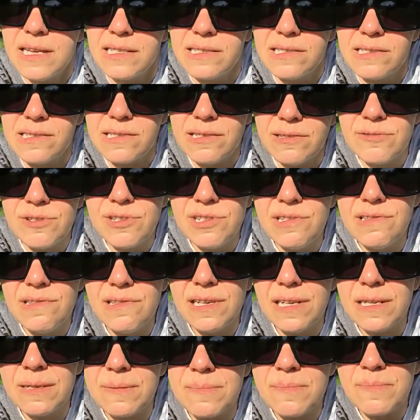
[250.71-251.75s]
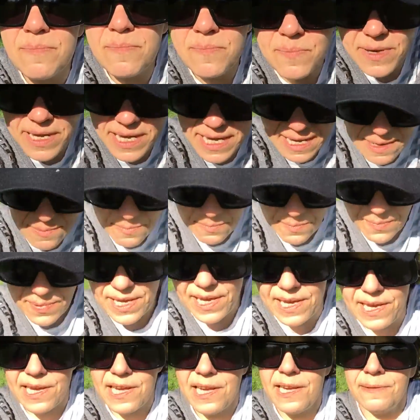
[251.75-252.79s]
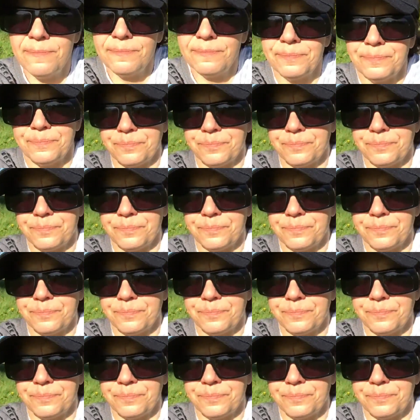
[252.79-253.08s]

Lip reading: So she thought, maybe